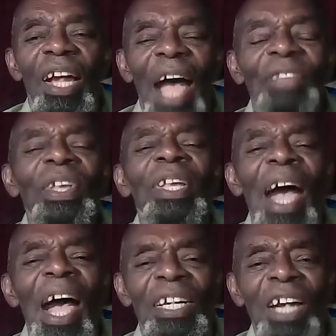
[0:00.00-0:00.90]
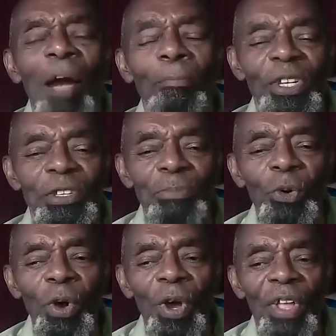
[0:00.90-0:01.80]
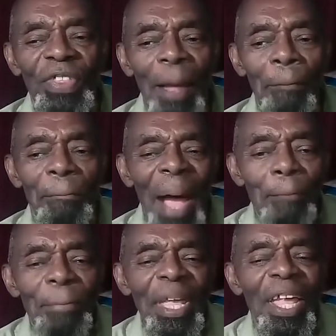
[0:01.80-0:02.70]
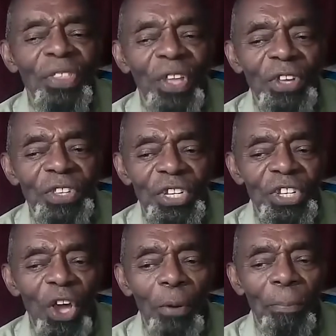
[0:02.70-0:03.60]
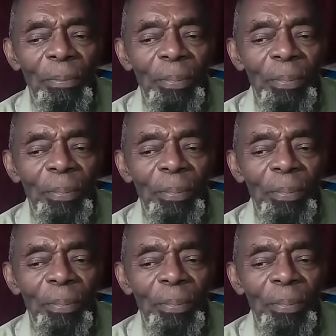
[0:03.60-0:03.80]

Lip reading: I think I accomplished more that by being there to talk